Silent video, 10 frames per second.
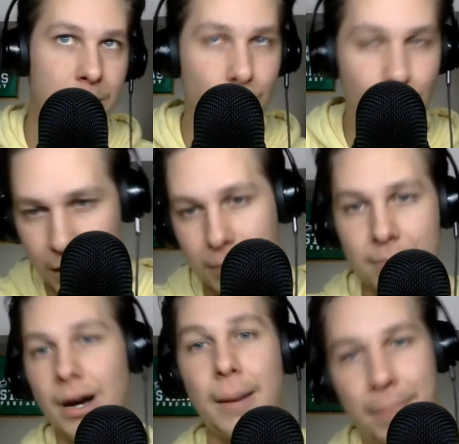moving him
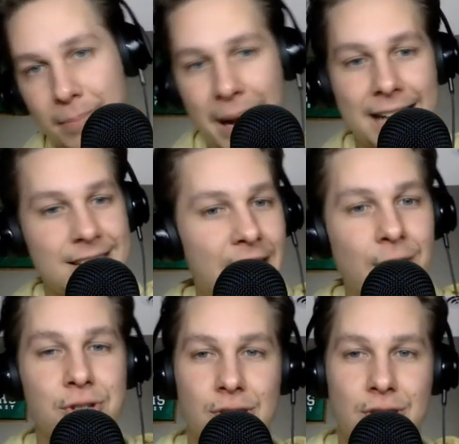up and back
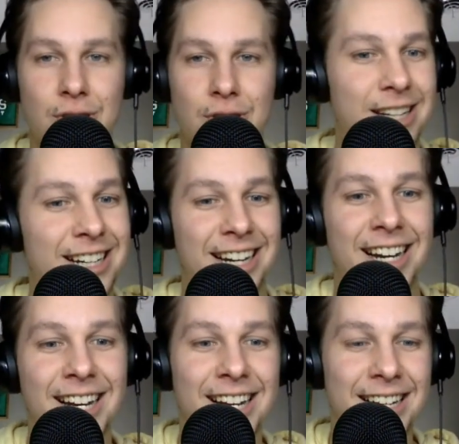down just to
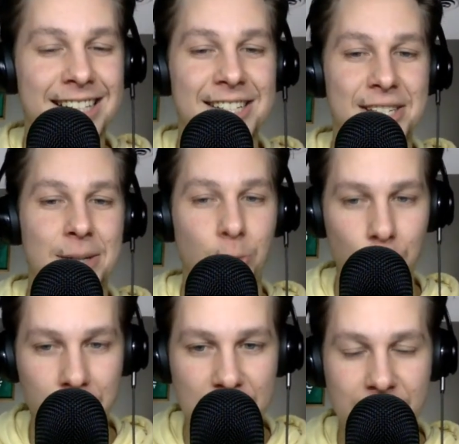get some
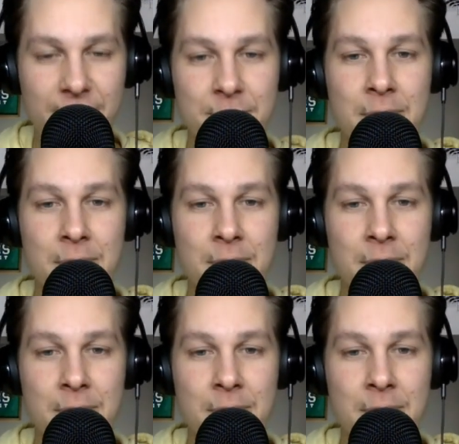relief.